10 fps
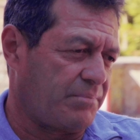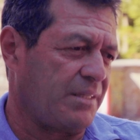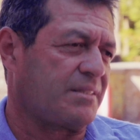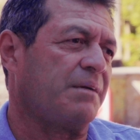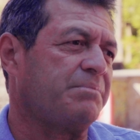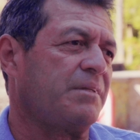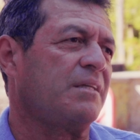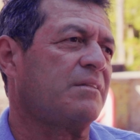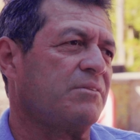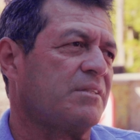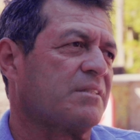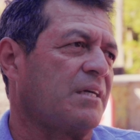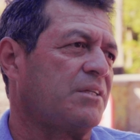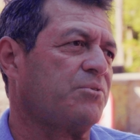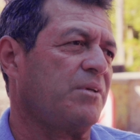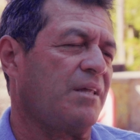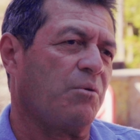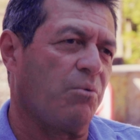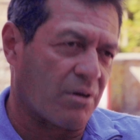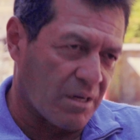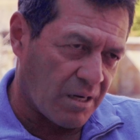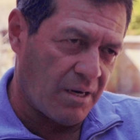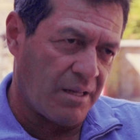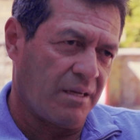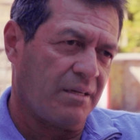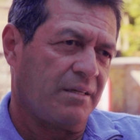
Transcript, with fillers: bring something to this country. They work hard,